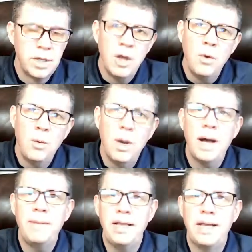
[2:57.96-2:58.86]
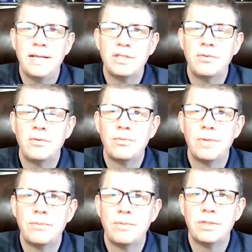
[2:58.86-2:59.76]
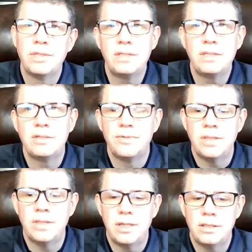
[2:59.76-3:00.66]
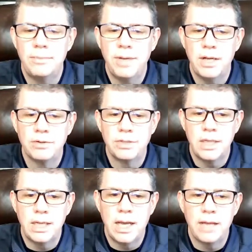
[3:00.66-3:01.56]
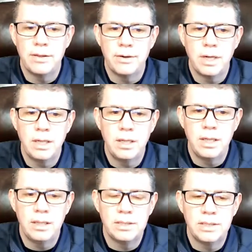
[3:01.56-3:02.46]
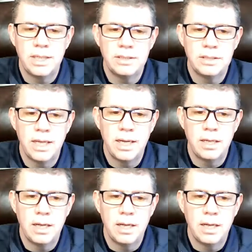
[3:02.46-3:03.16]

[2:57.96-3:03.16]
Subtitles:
Well, I mean, yeah. So resistance and resilience to me goes together in the sense that